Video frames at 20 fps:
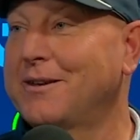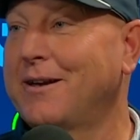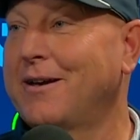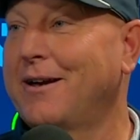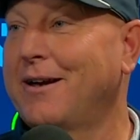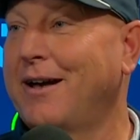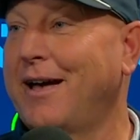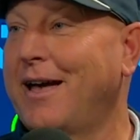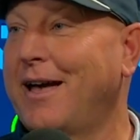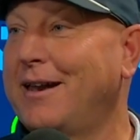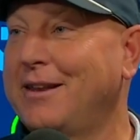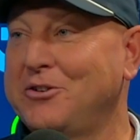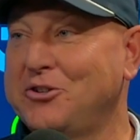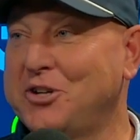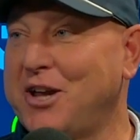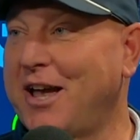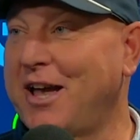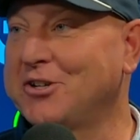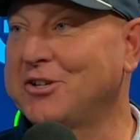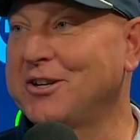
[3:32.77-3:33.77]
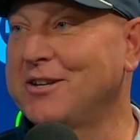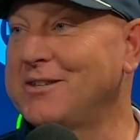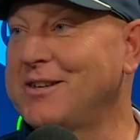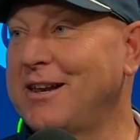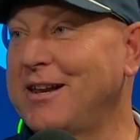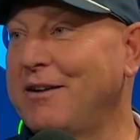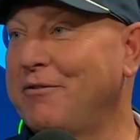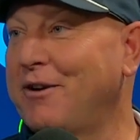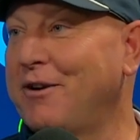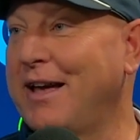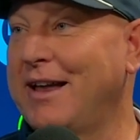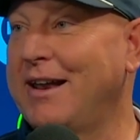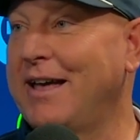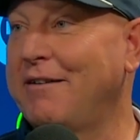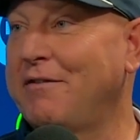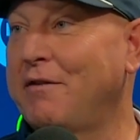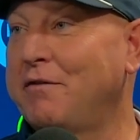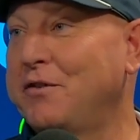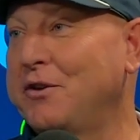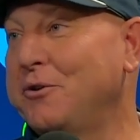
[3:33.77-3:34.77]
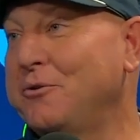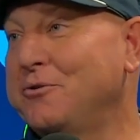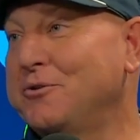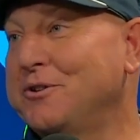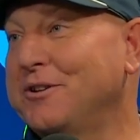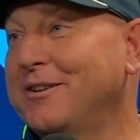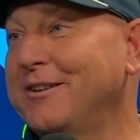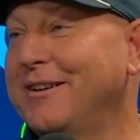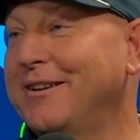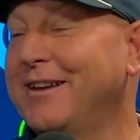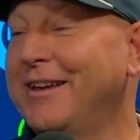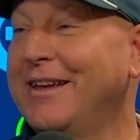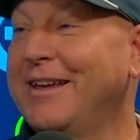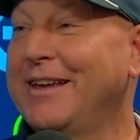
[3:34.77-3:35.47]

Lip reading: I had injections. I never had to have a fusion.